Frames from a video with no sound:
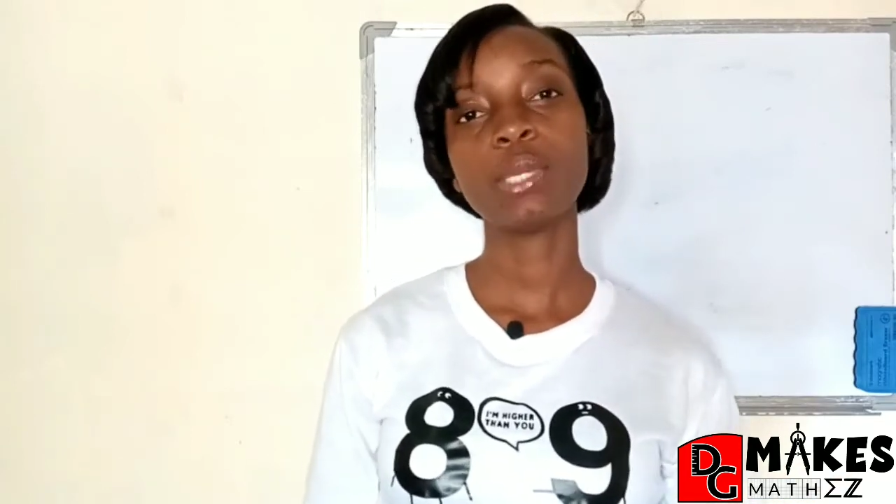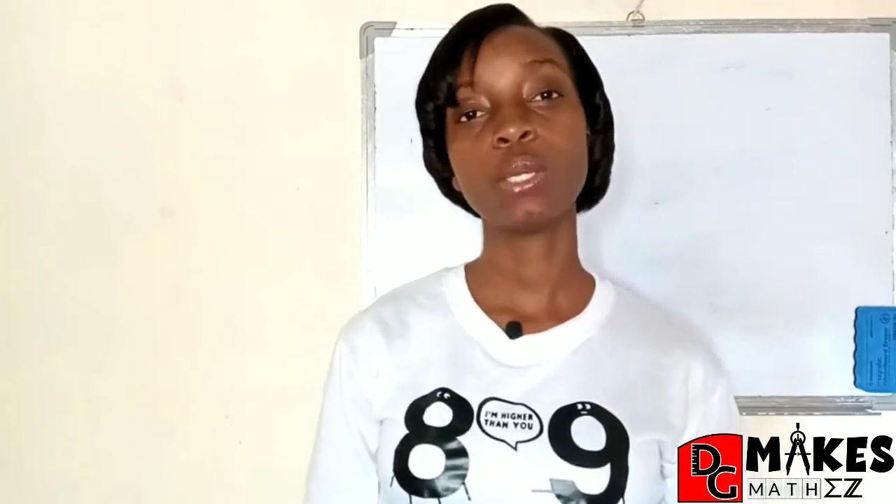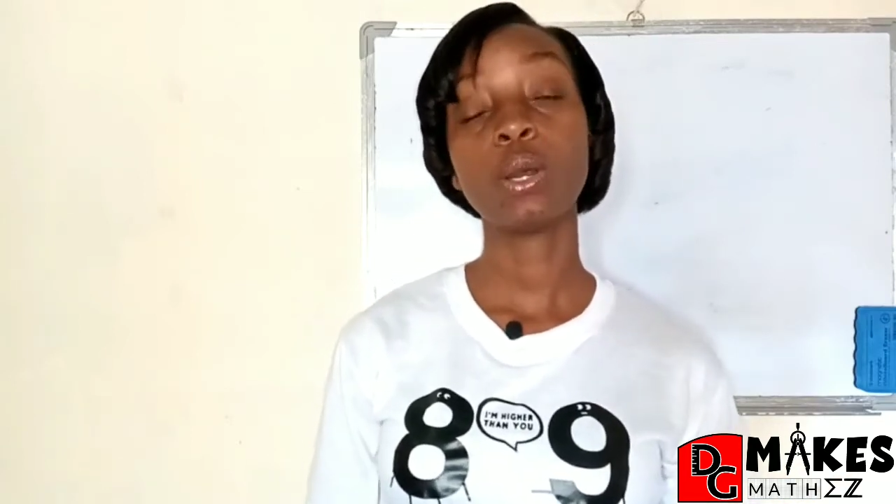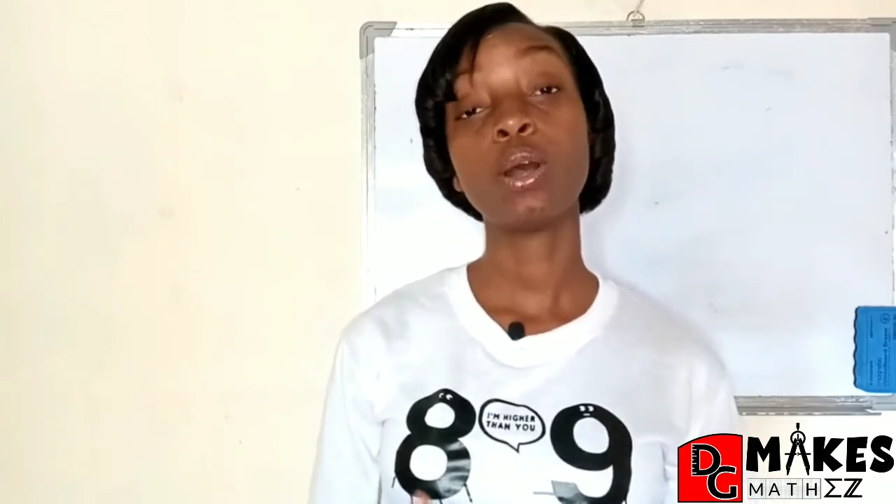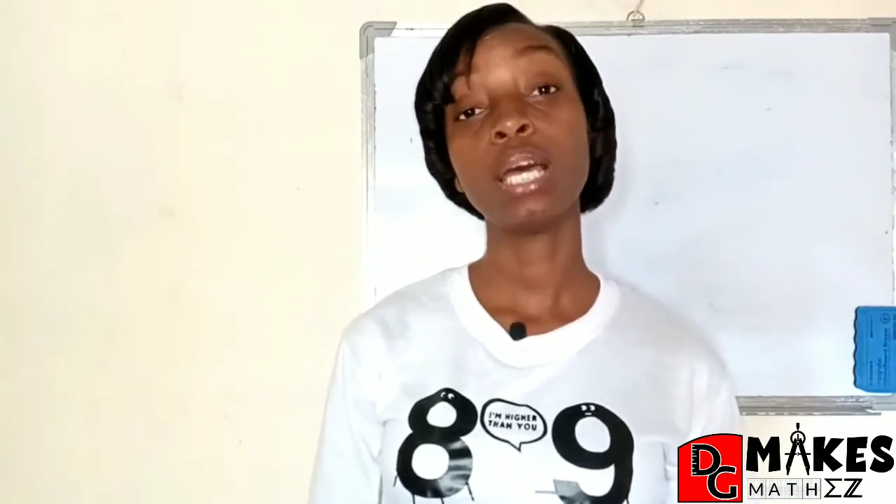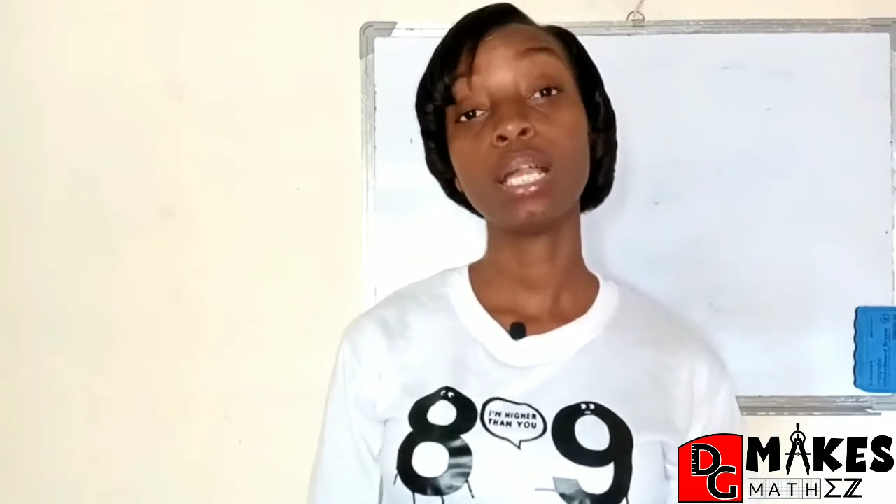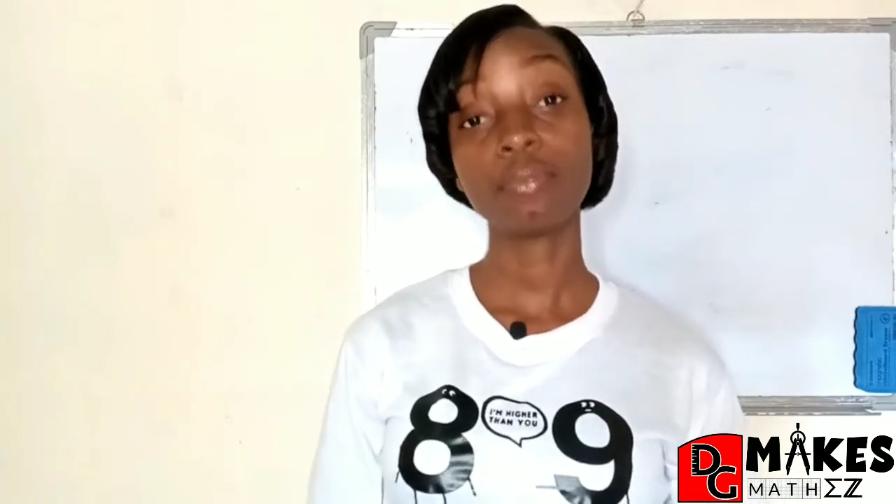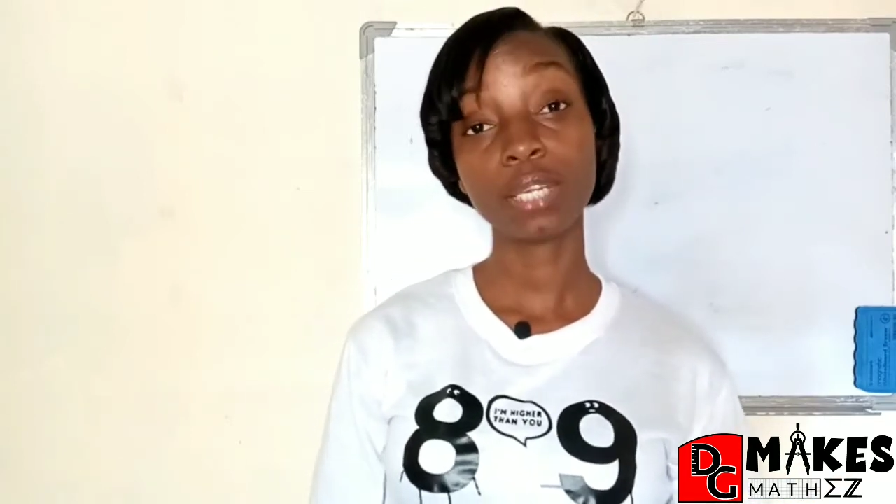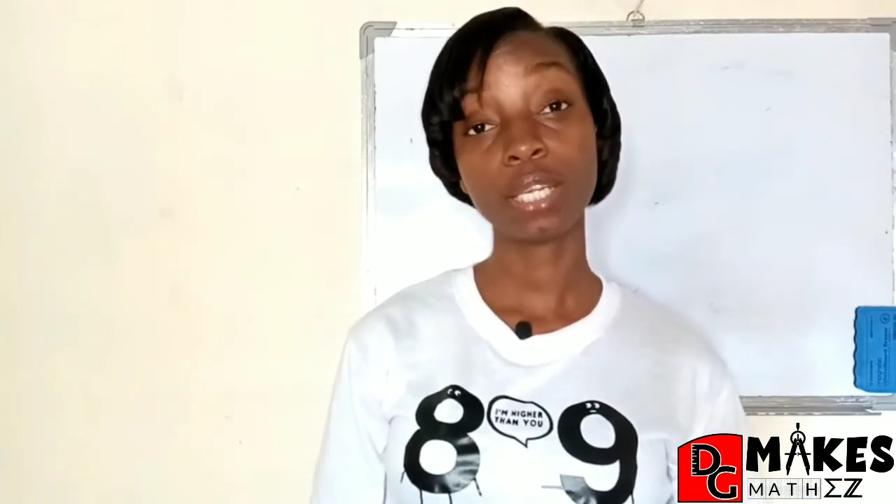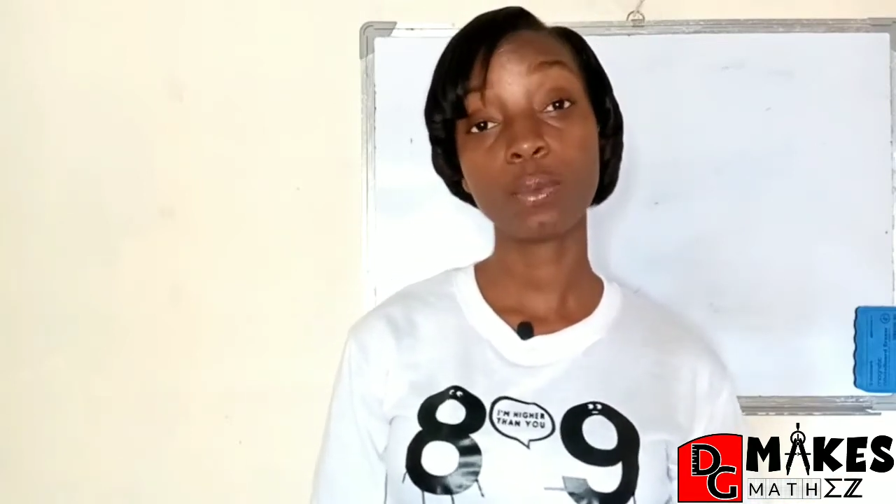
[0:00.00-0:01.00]
know how
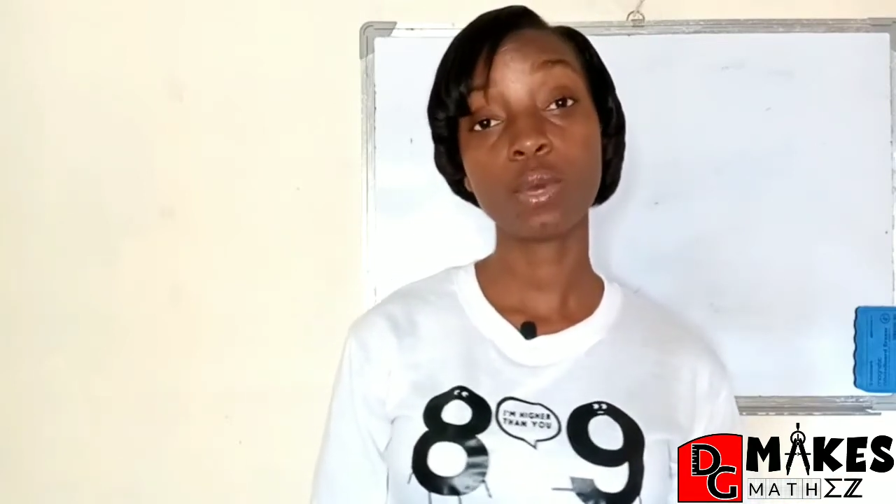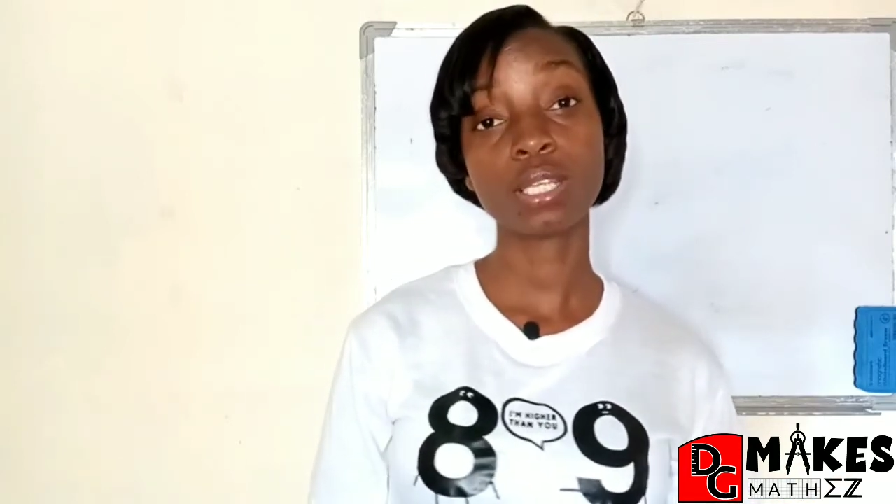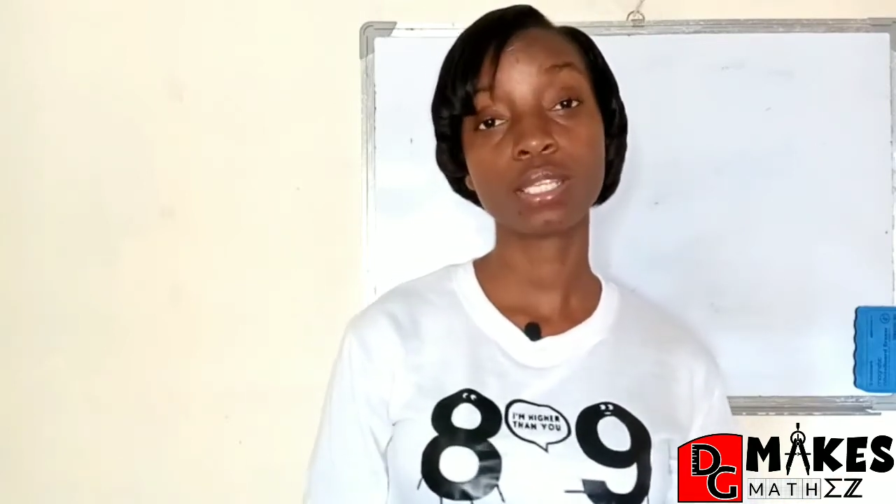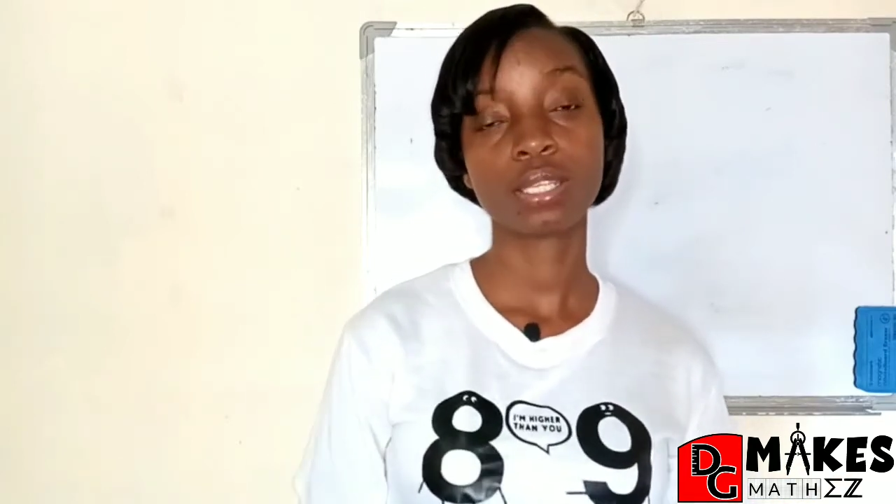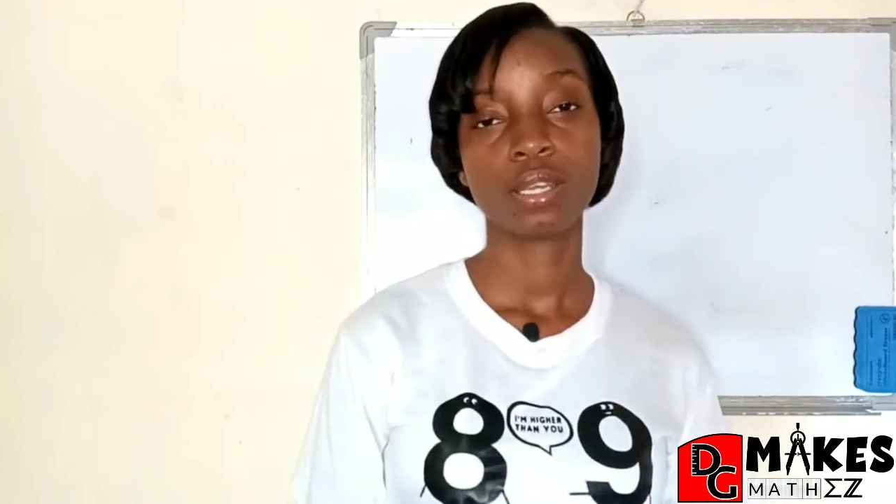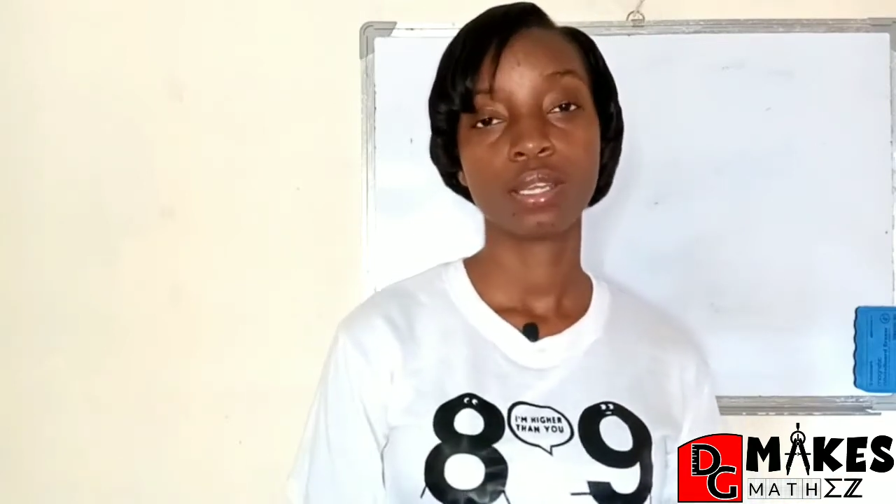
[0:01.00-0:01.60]
helpful it was